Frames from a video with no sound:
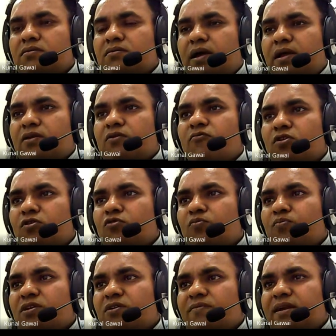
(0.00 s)
and want to
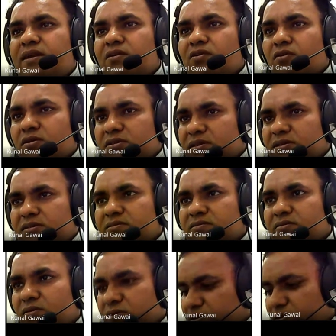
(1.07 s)
prevent losses
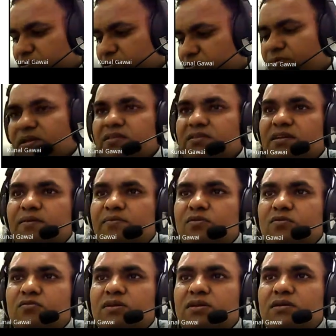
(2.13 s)
of enzyme
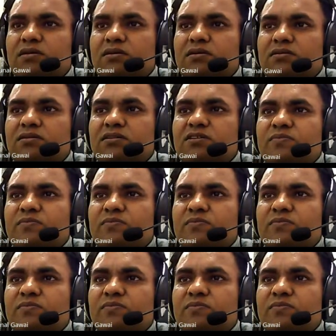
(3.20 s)
during cheese